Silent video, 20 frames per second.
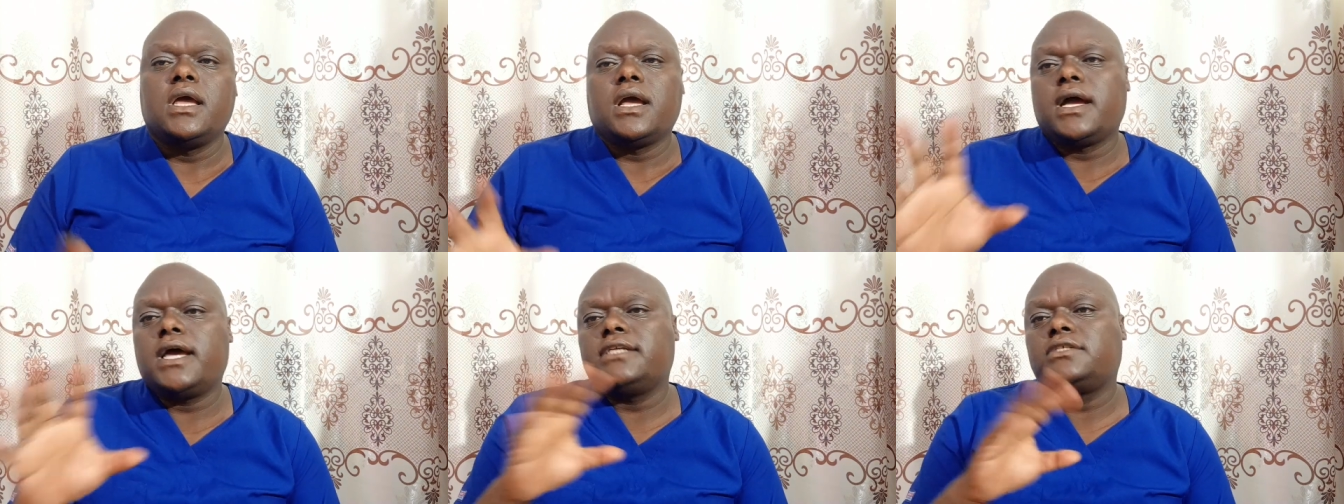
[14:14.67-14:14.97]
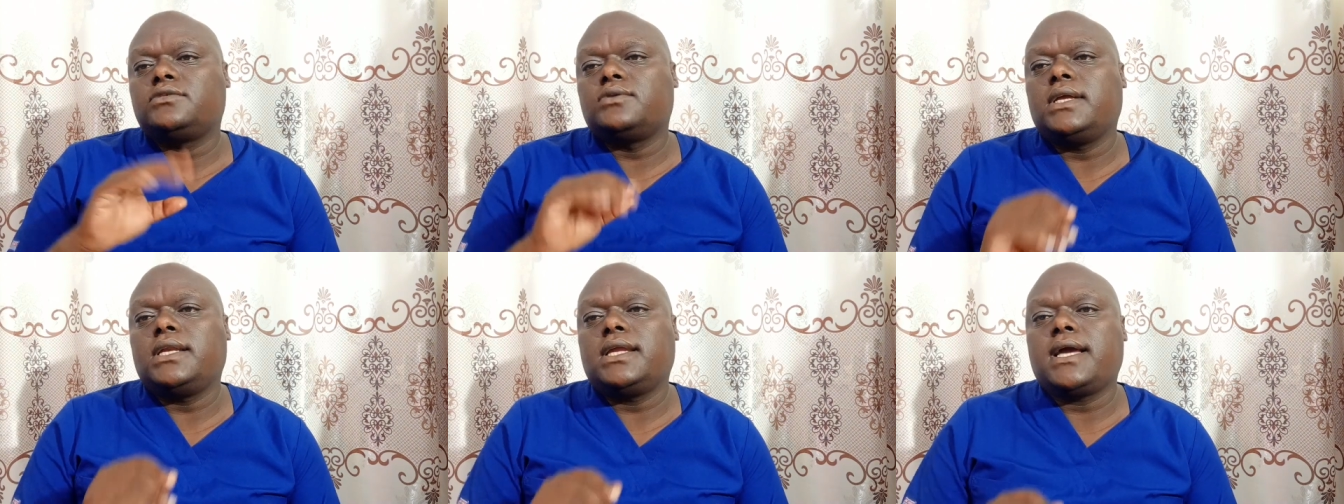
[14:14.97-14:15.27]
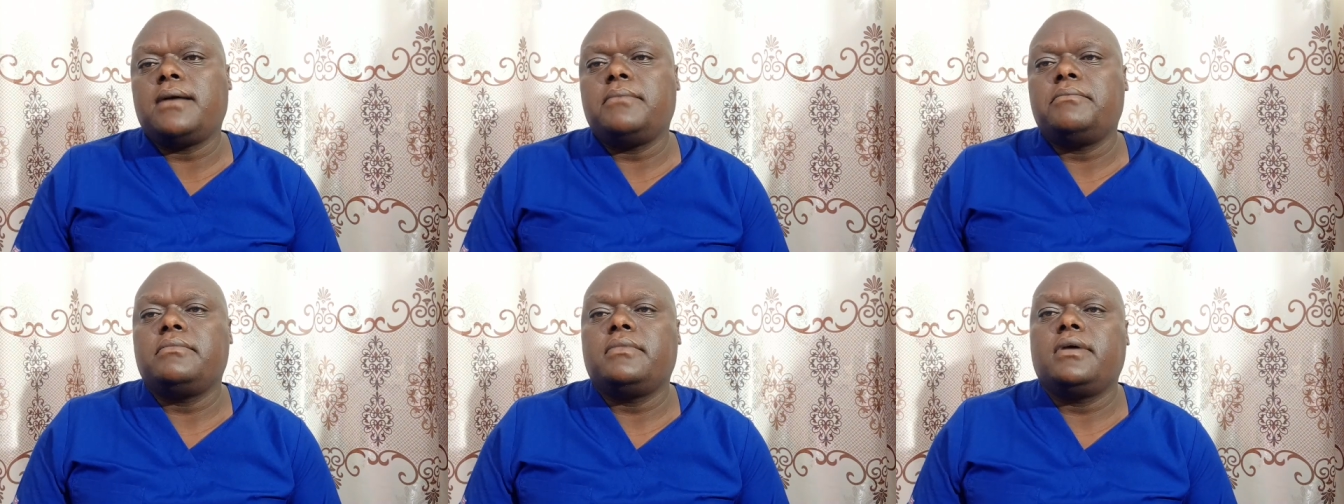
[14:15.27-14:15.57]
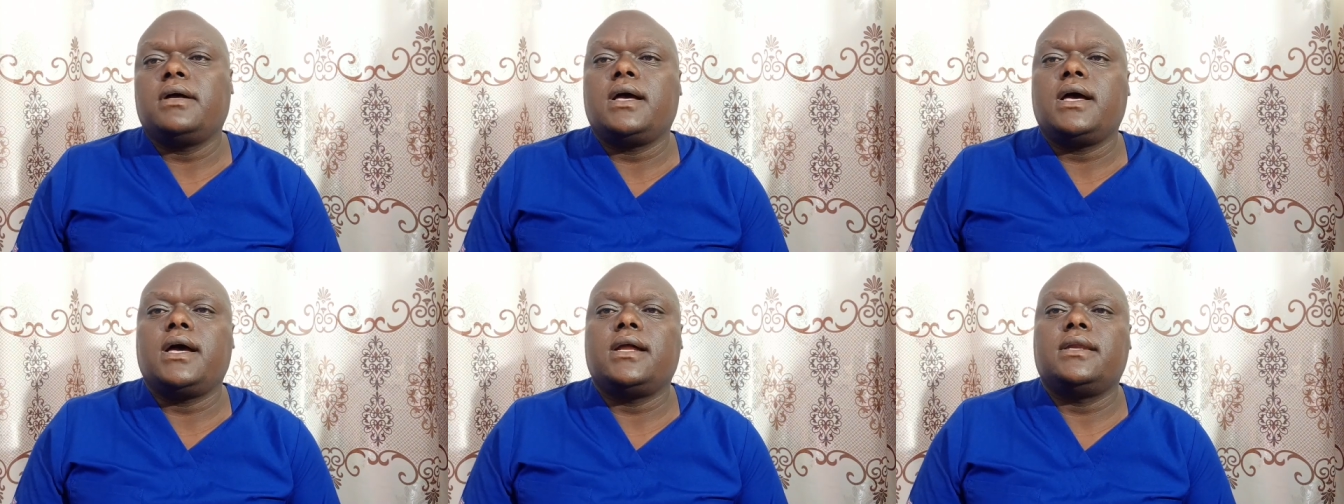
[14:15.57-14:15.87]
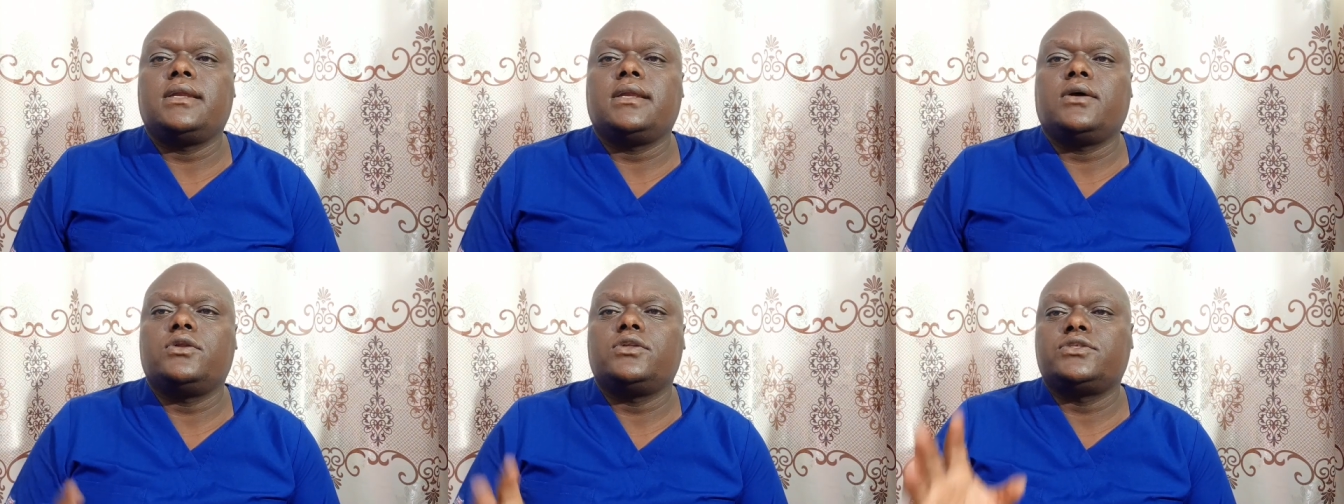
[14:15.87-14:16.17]
Guys, welcome,
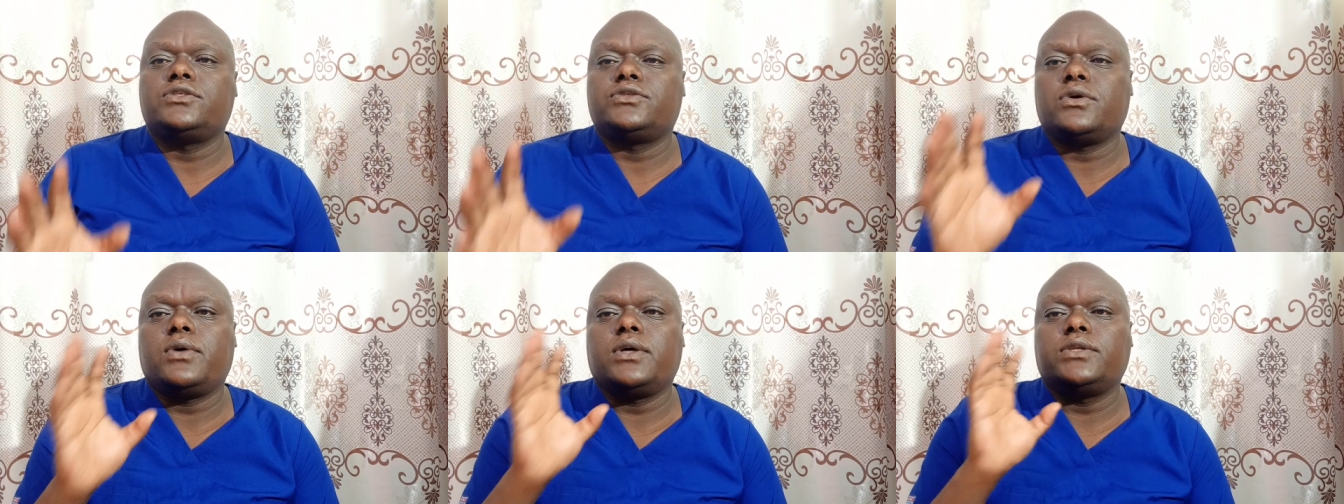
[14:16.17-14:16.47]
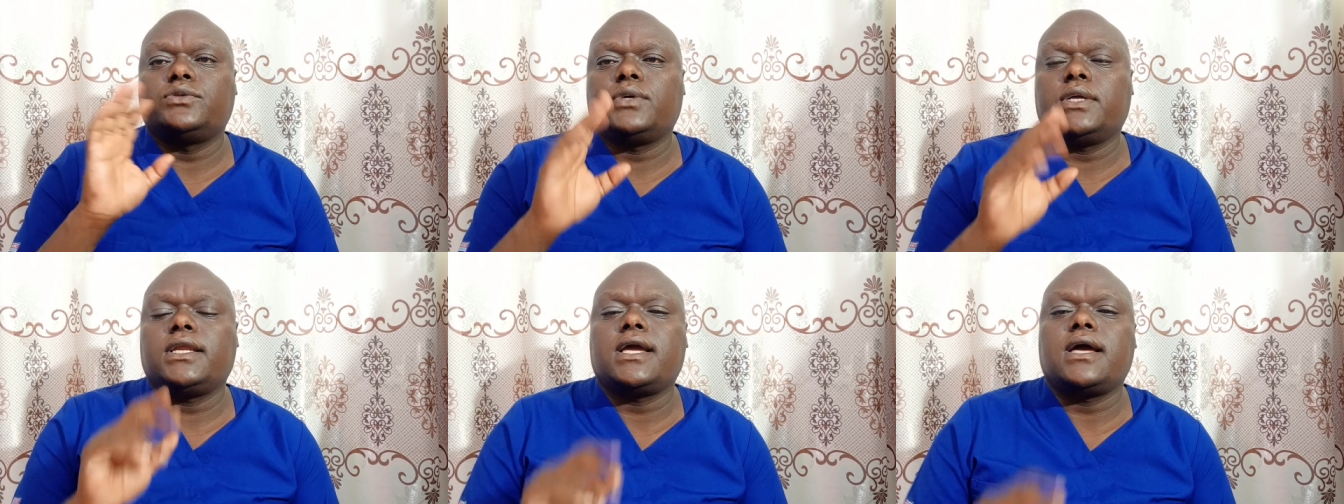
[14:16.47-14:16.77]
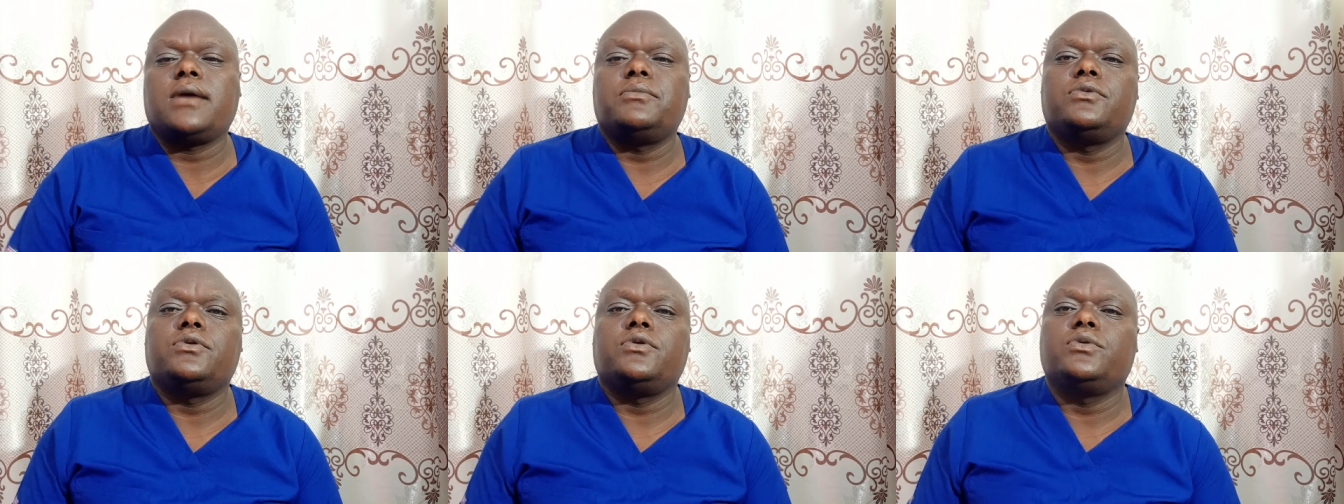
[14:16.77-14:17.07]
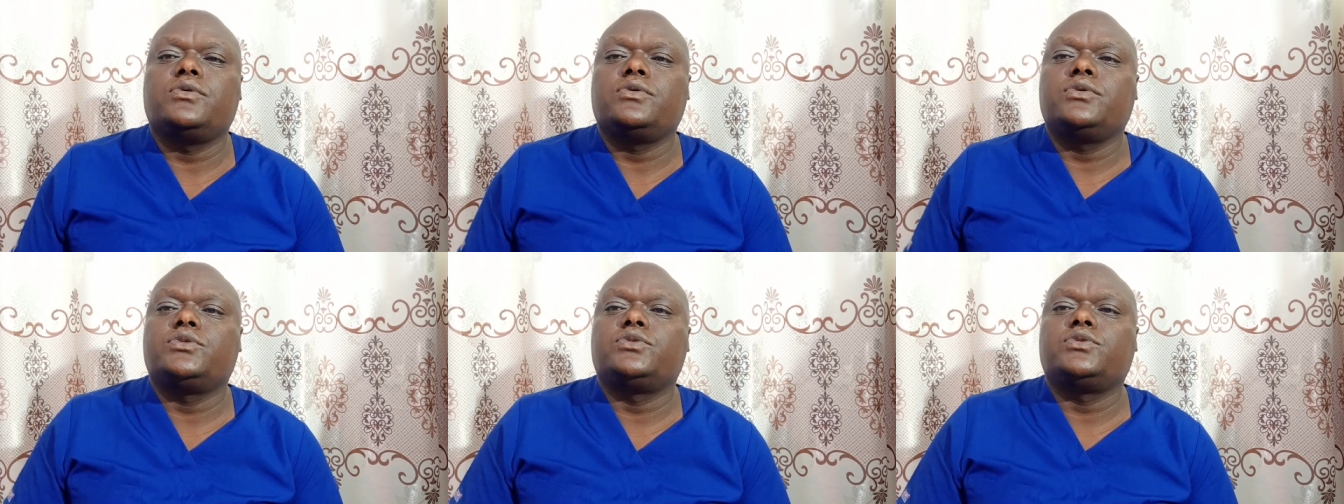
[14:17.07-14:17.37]
and I also want to welcome you